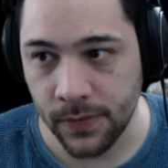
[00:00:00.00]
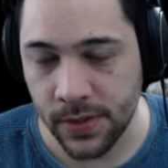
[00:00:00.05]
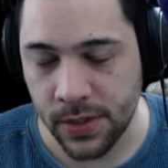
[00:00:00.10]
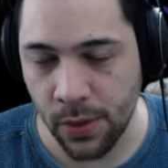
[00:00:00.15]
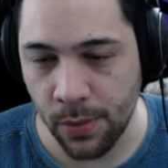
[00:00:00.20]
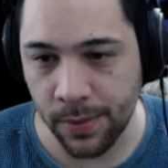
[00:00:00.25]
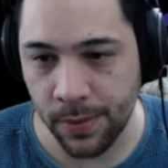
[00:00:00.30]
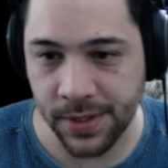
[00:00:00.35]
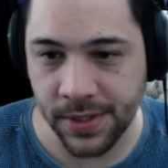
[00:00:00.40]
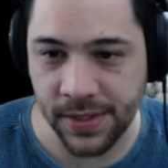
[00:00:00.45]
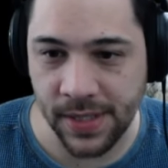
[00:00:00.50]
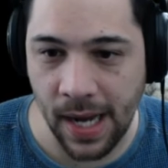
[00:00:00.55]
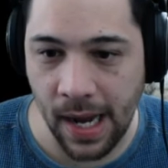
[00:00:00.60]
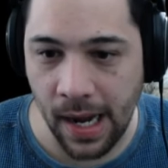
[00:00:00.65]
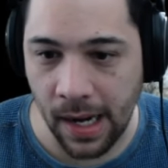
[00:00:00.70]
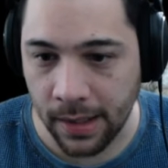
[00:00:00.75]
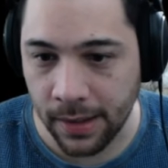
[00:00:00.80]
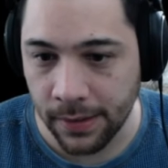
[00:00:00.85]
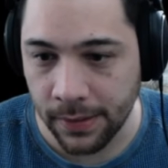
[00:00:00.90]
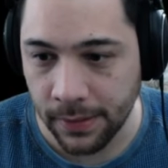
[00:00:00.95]
it would
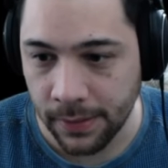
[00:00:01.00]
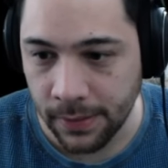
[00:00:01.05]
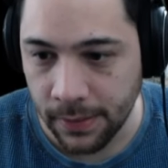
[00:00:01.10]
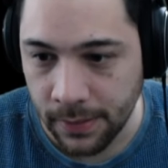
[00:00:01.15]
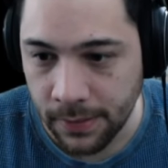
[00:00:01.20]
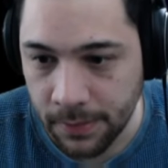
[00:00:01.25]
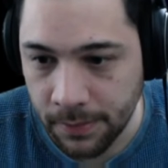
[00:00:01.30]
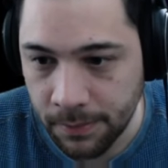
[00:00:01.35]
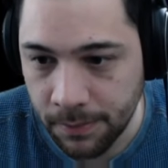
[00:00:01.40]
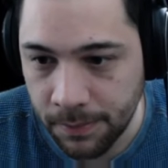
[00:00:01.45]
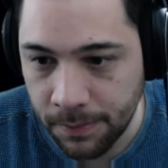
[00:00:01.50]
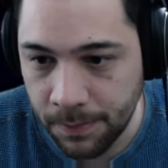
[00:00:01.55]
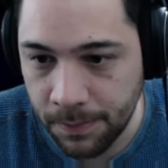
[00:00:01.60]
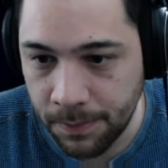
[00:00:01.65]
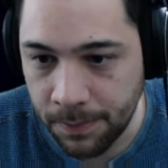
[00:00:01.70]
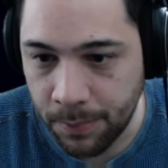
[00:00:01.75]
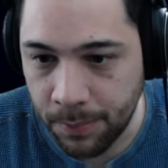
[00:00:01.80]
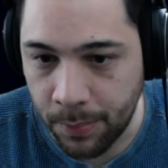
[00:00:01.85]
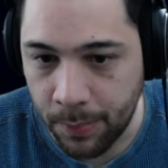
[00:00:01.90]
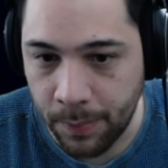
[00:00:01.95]
suck,
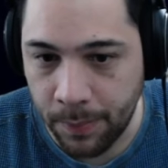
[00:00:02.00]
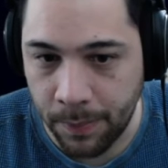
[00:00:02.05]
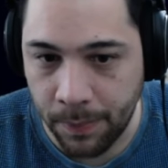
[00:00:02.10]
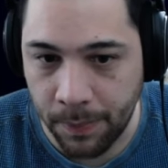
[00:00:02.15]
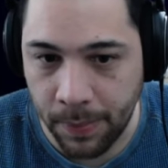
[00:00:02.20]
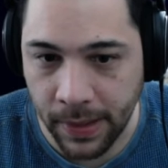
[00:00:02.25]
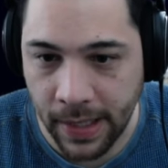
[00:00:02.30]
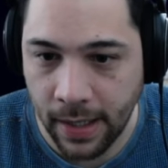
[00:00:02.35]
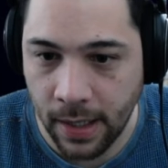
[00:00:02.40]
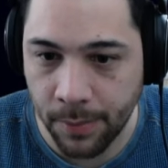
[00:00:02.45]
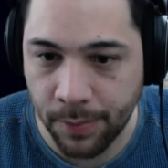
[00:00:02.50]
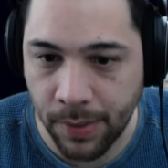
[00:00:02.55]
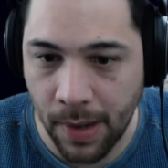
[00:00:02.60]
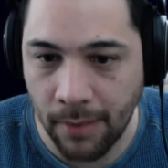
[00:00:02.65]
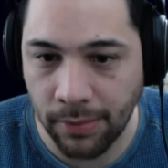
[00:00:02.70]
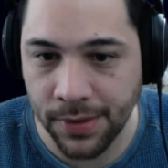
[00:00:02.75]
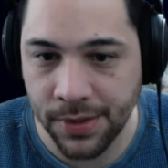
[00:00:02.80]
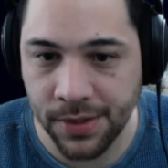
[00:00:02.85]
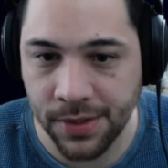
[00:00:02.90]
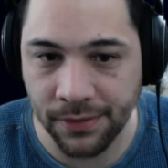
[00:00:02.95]
but I could
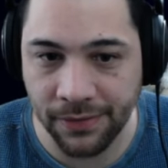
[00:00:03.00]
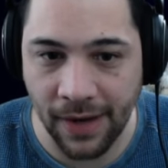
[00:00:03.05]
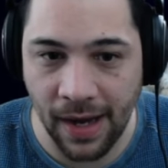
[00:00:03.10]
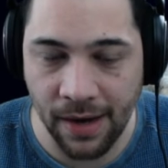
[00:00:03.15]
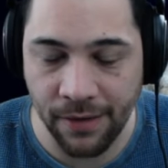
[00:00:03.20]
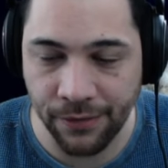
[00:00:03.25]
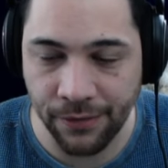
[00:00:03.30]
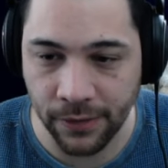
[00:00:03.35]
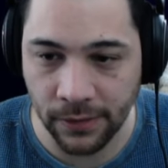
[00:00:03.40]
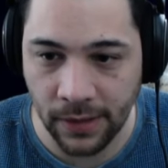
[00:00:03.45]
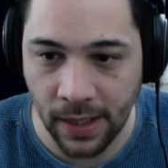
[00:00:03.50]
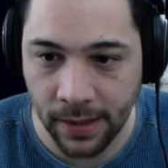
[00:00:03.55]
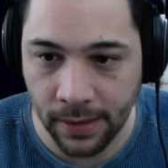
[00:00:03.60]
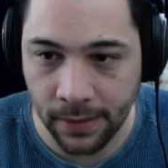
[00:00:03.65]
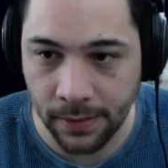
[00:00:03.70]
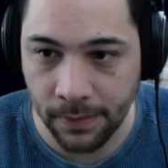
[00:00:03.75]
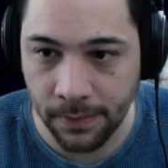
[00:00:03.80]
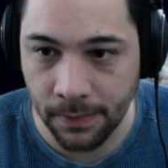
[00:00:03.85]
probably survive for, like,